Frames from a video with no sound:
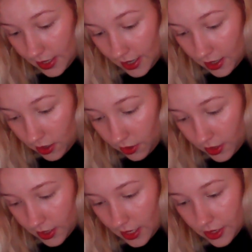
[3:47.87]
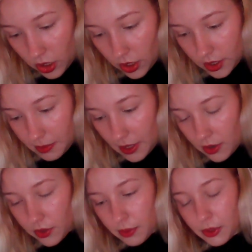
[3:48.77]
now this kind of talks
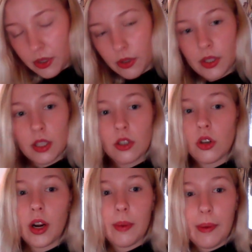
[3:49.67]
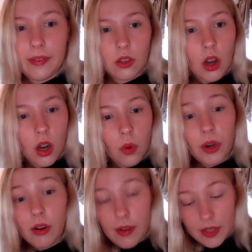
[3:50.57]
about, the book goes into talking about the law.
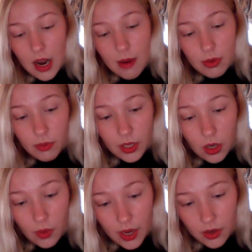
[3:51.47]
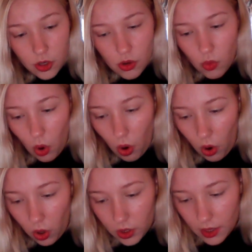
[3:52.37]
We don't have time to really go into
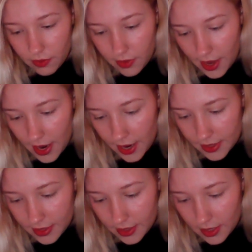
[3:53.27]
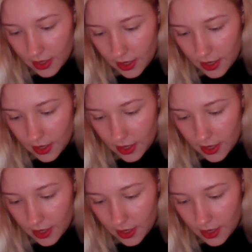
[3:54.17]
all of that.